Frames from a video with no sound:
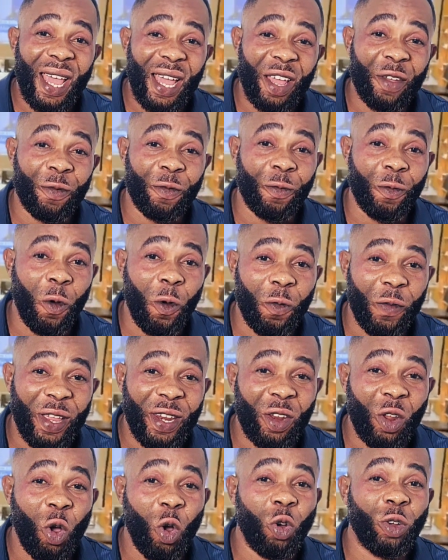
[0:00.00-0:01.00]

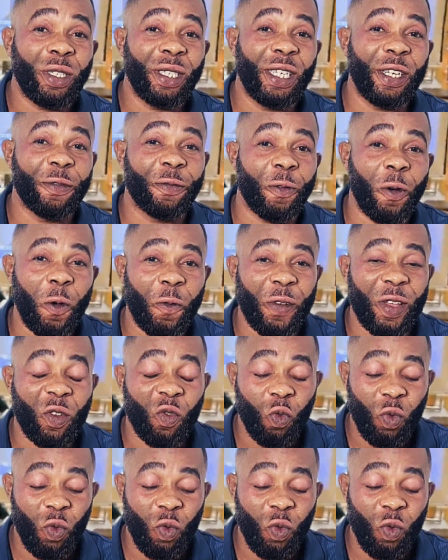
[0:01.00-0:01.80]
evolving or devolving.